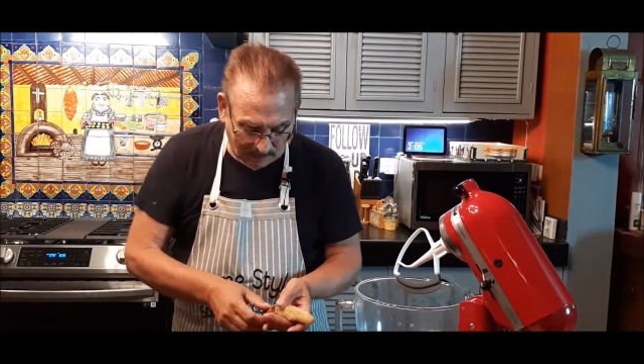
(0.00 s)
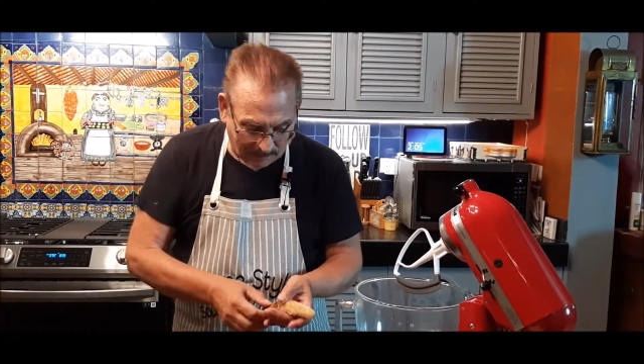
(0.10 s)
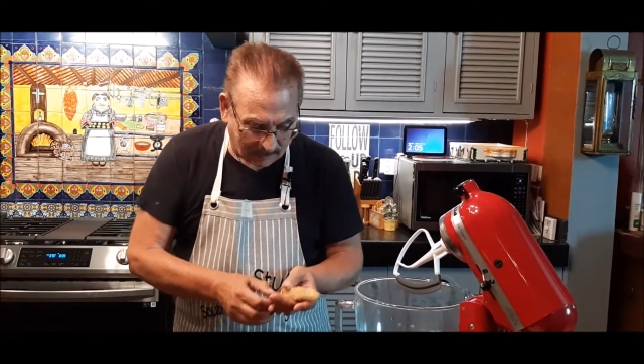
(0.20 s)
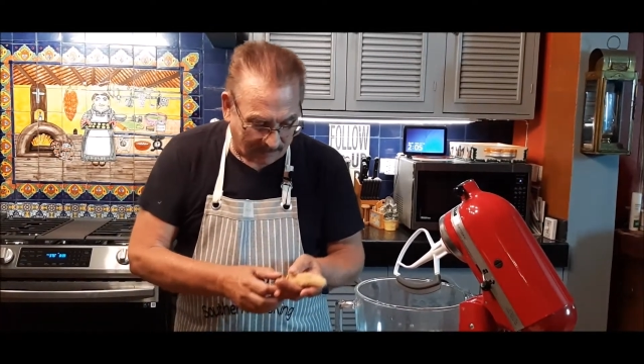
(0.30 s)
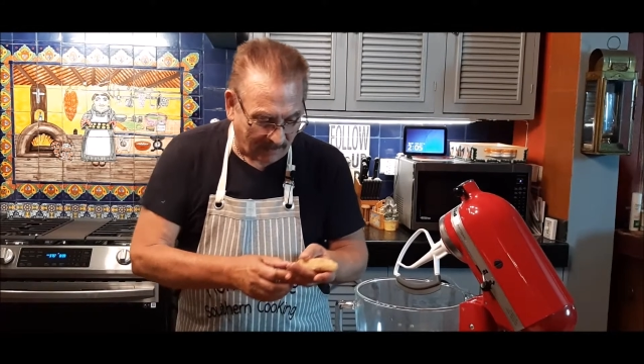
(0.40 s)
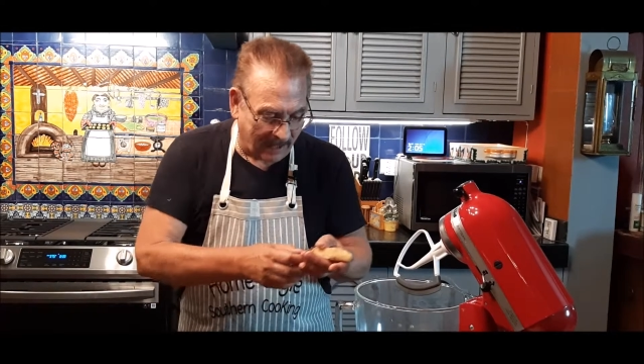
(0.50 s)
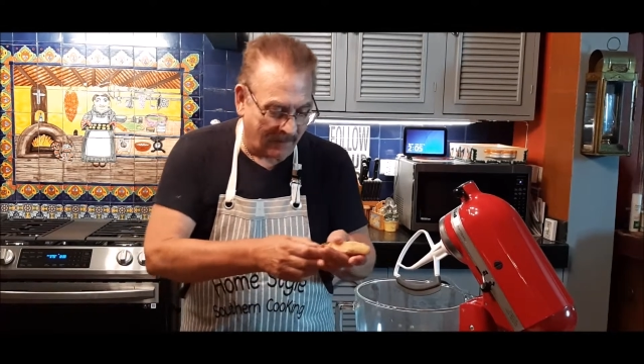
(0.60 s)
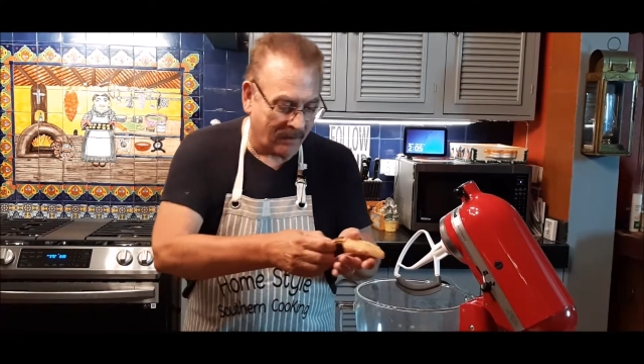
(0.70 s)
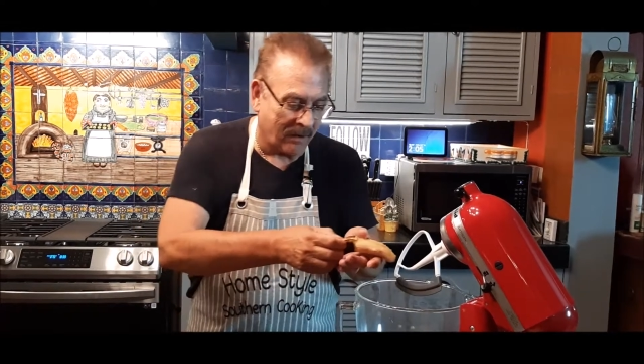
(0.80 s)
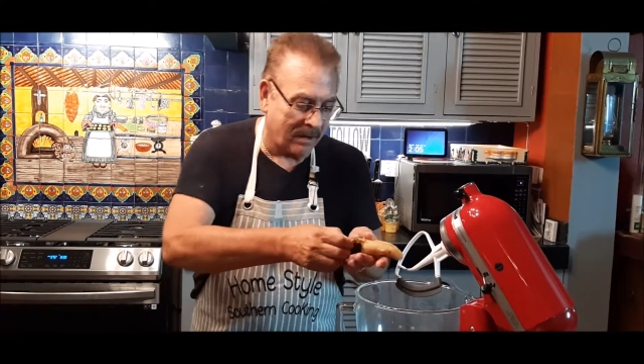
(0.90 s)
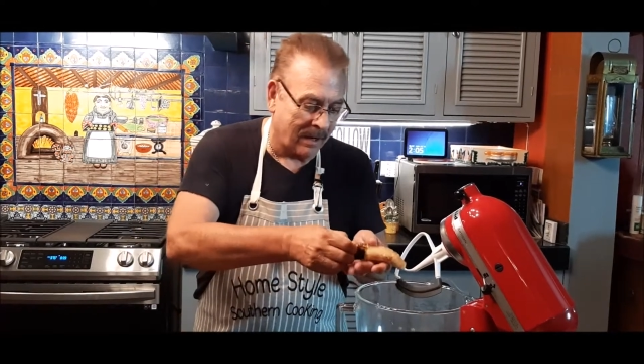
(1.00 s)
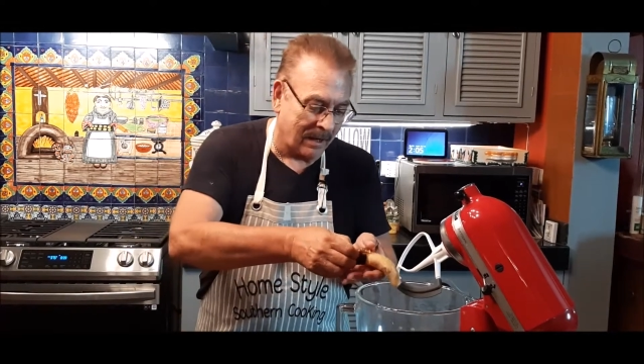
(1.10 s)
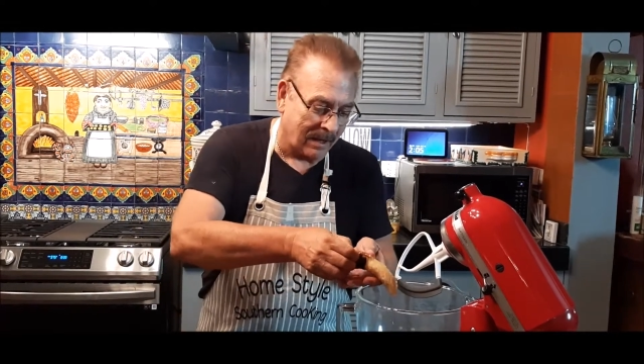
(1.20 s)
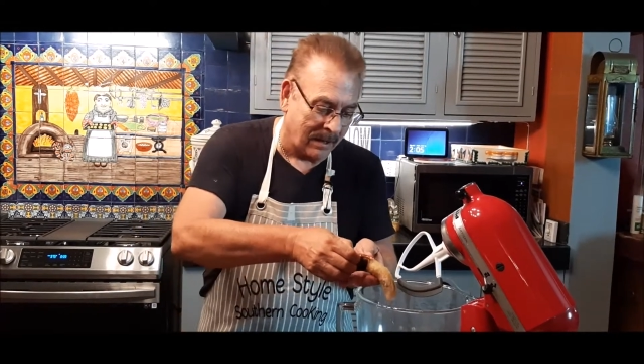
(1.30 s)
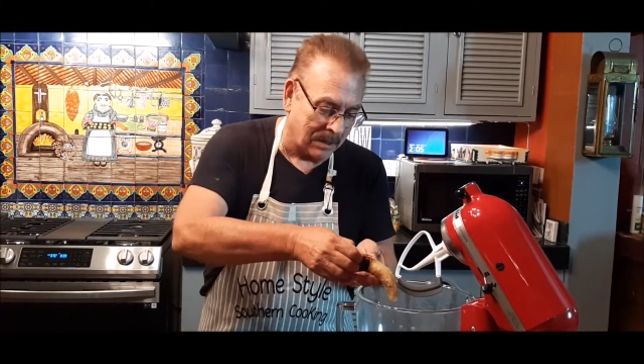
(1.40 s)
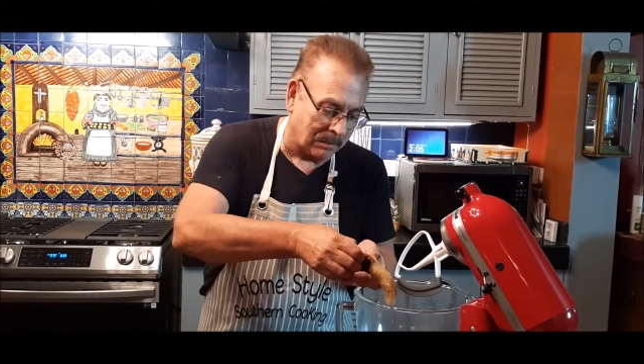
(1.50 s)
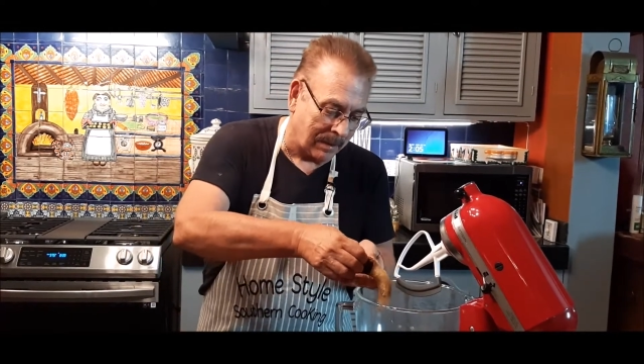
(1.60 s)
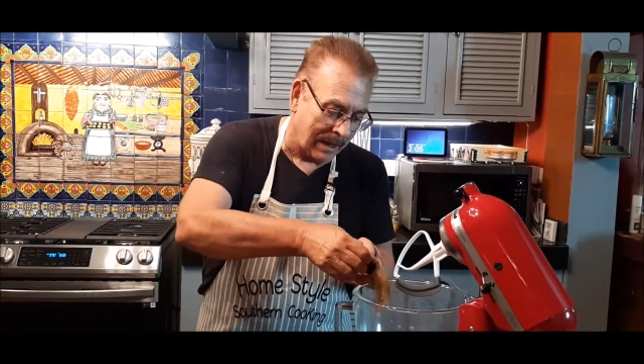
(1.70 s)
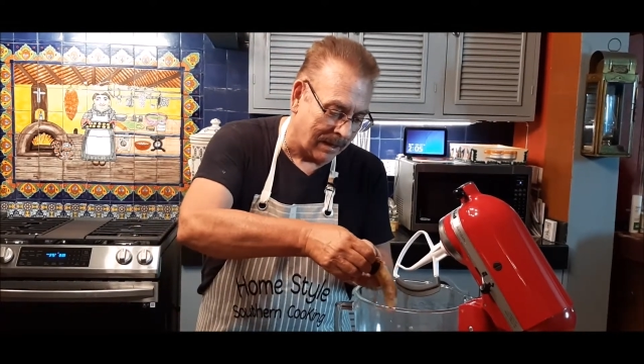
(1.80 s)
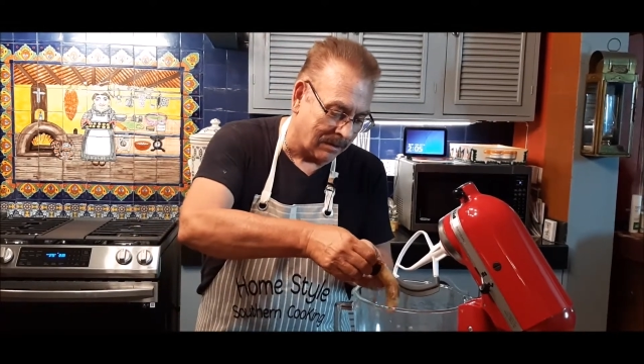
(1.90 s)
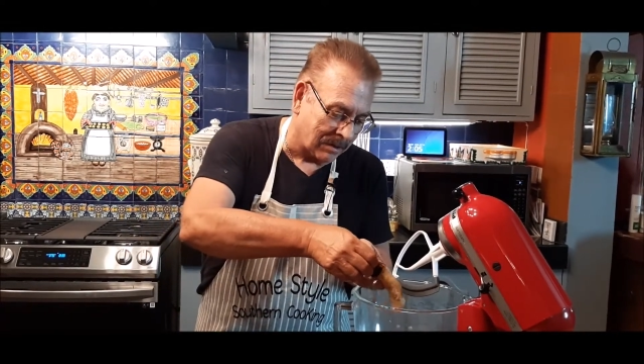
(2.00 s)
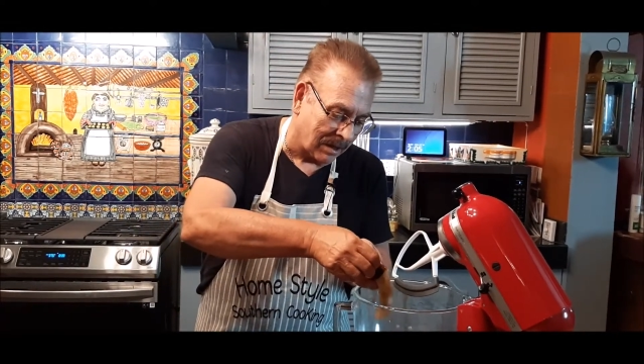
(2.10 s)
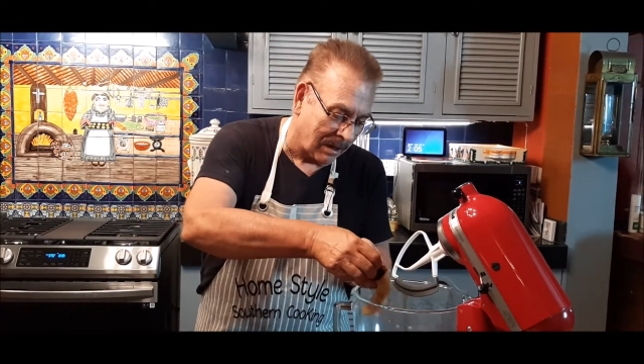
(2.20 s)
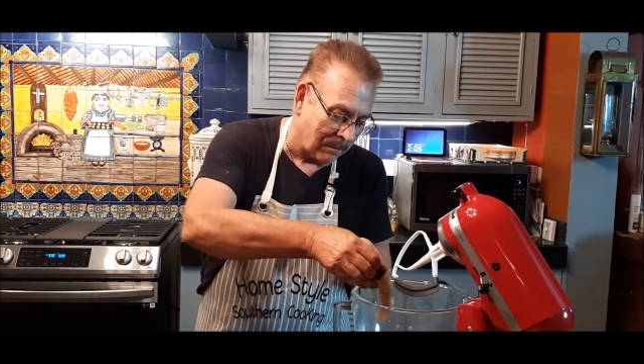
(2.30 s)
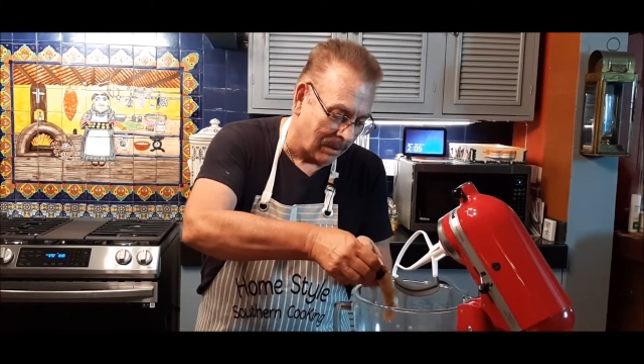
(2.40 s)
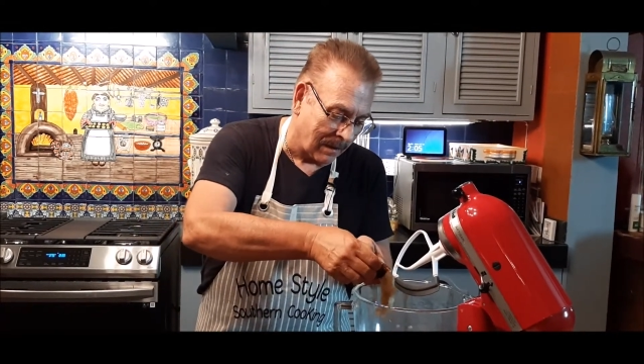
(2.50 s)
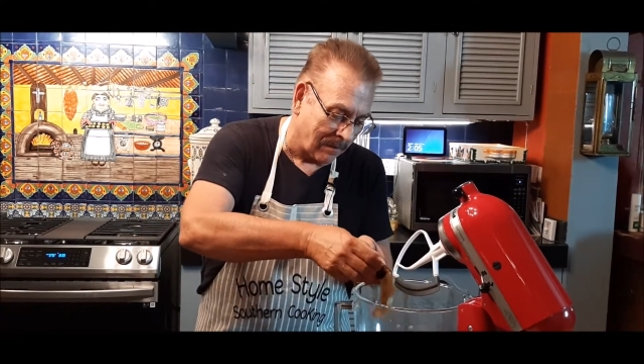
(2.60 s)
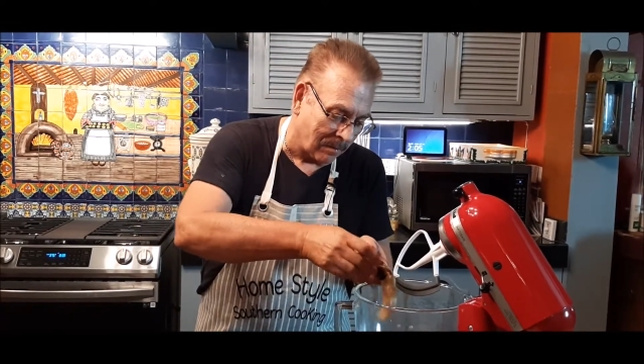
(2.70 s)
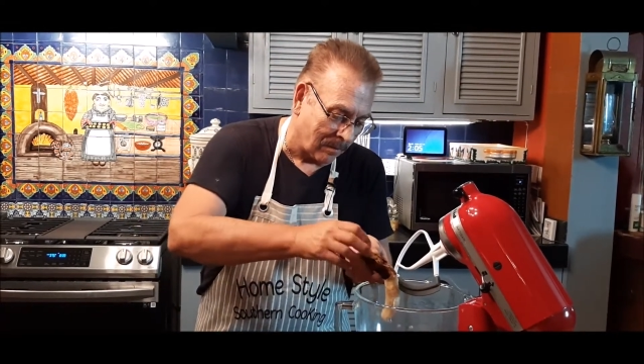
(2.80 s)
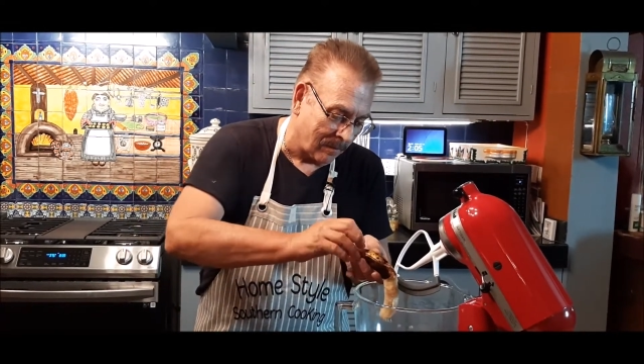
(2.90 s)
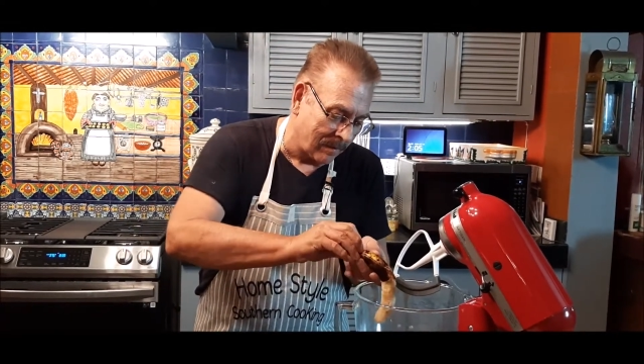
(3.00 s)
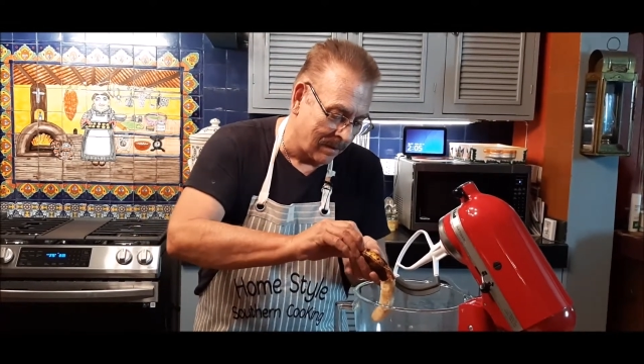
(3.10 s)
but the flavor in these bananas are unbelievable.